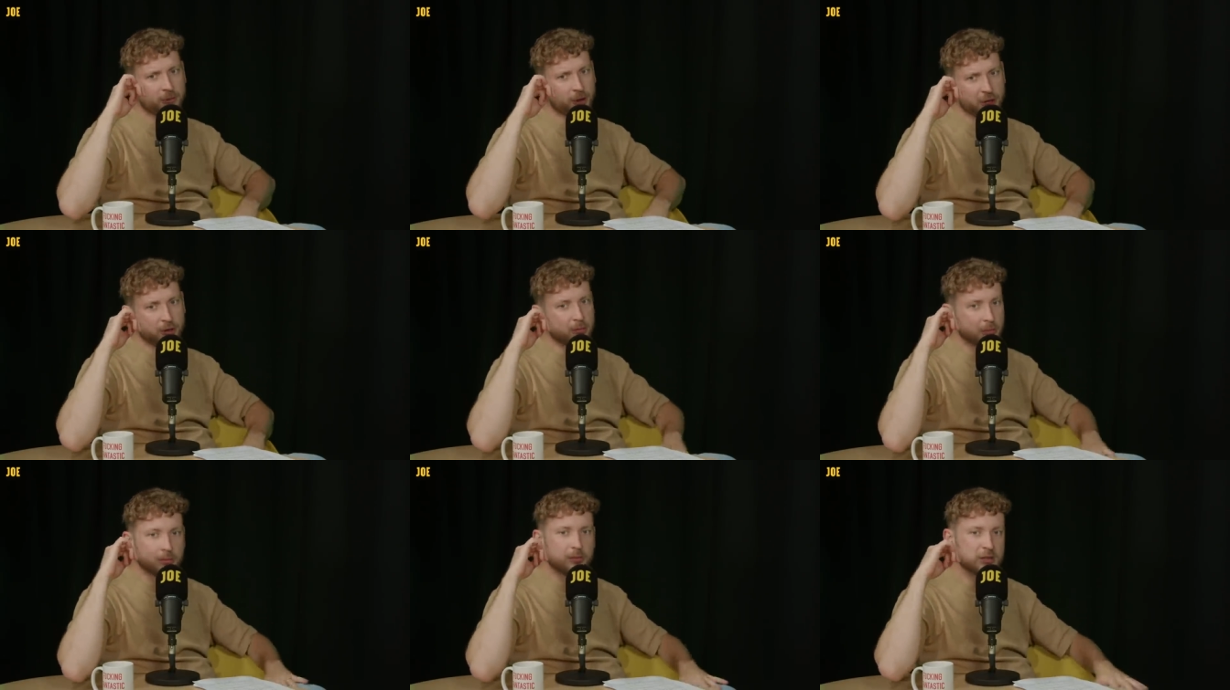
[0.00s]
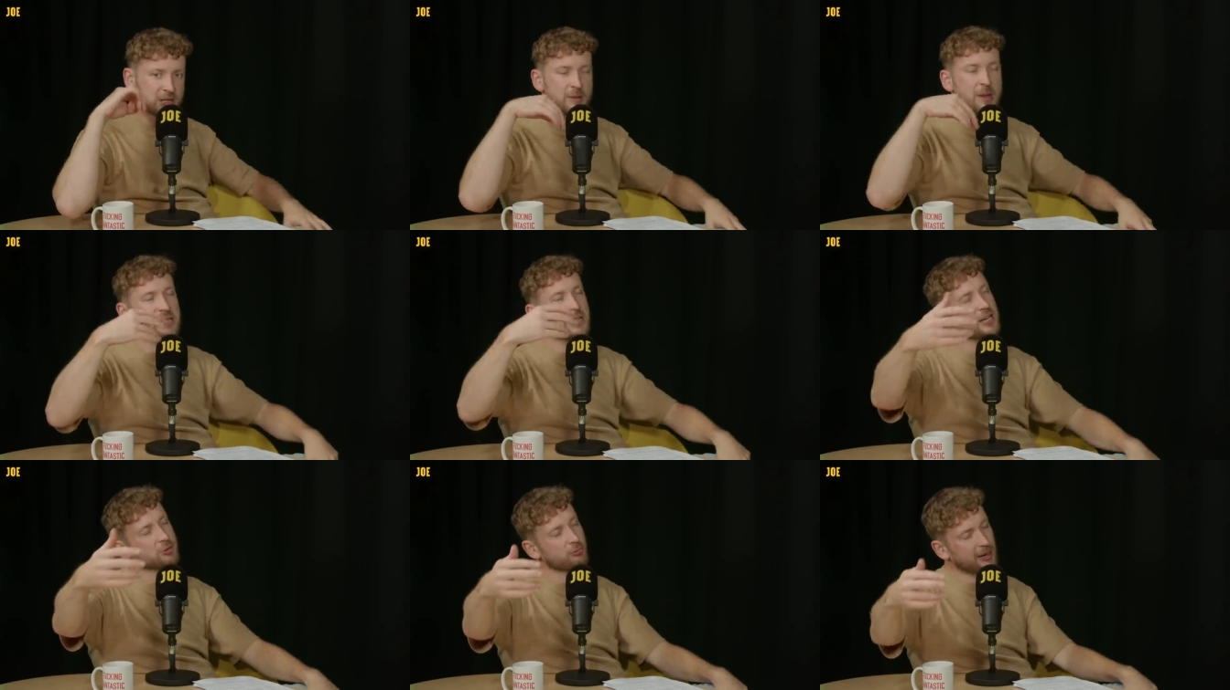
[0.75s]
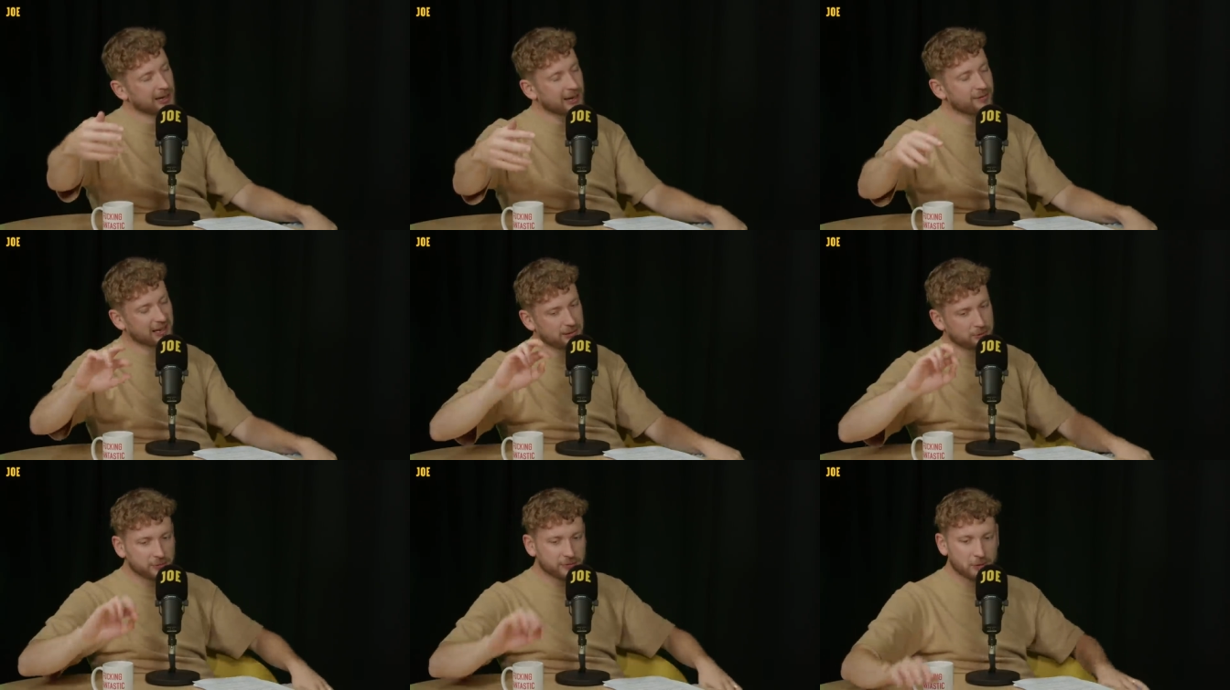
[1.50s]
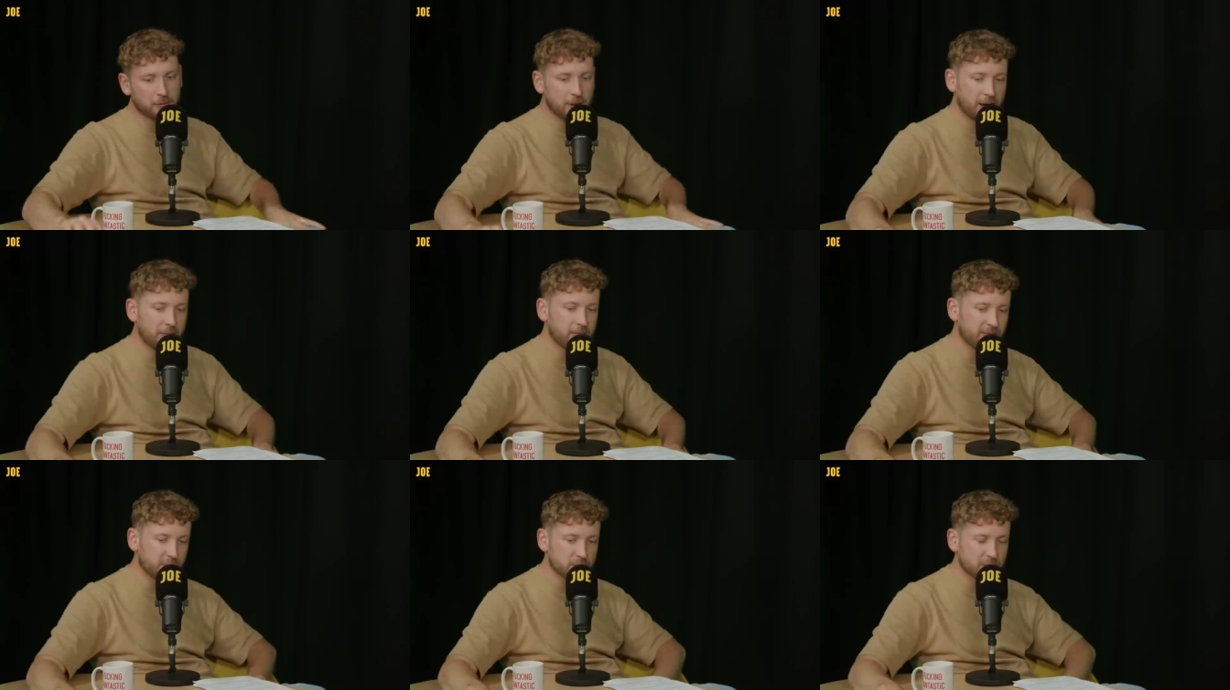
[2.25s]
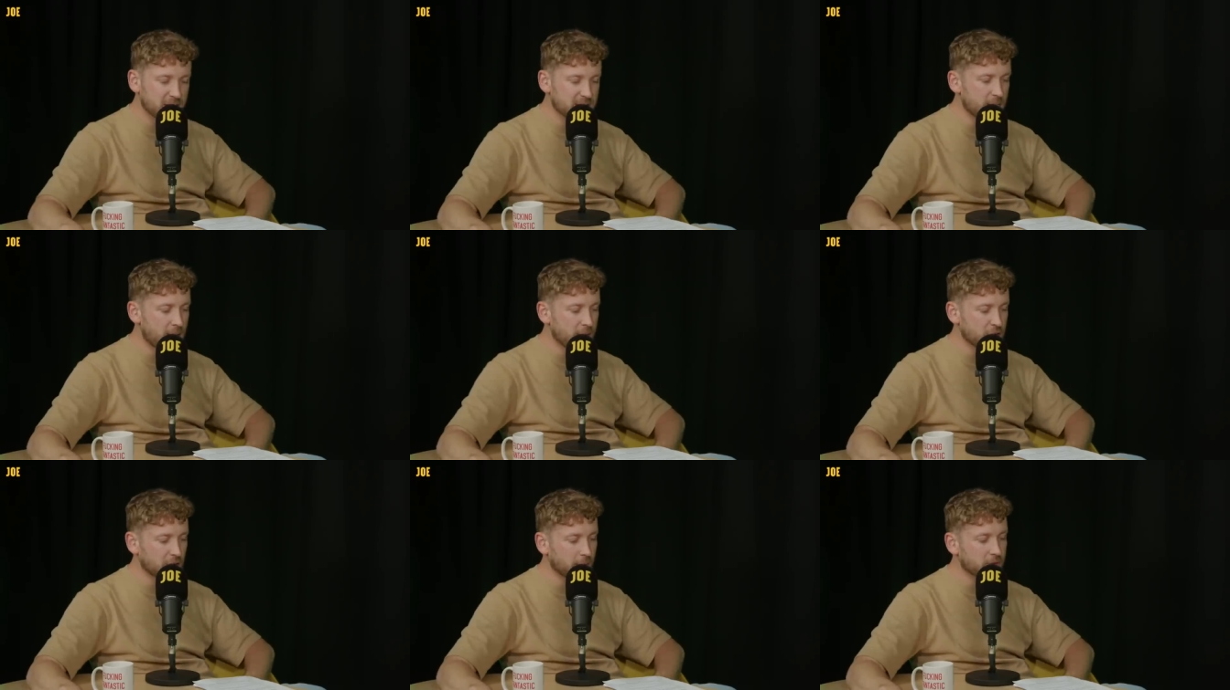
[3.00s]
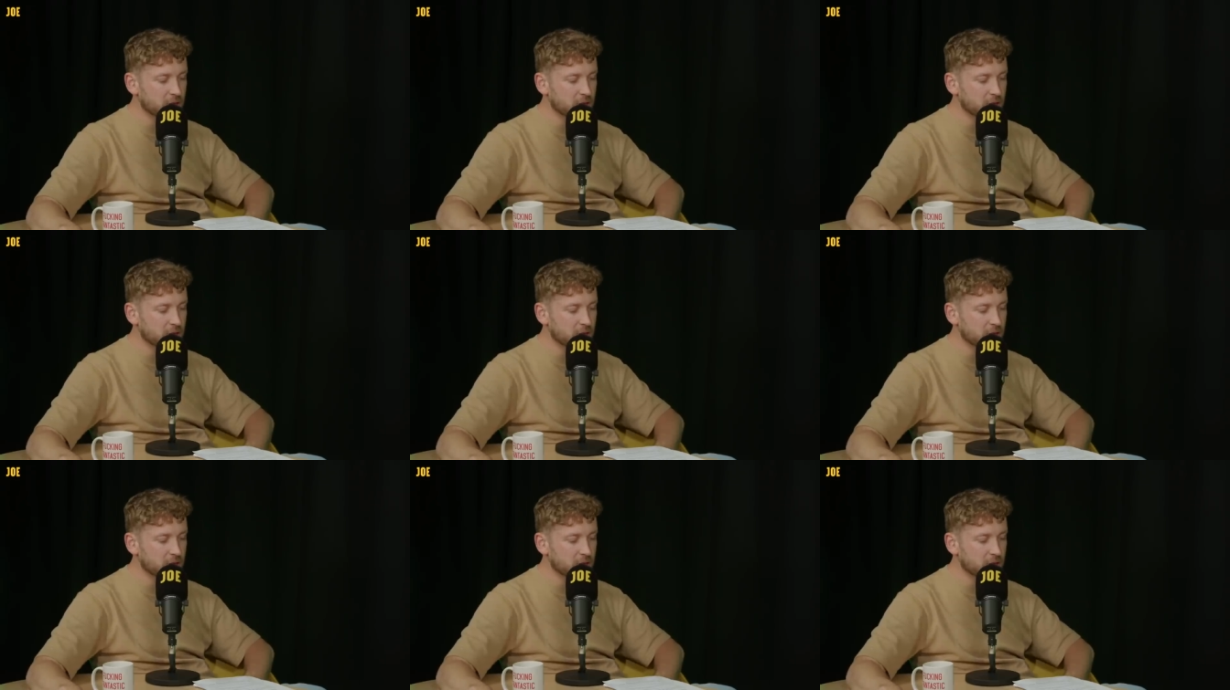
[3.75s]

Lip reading: that you is less readily available from speaking to the membership.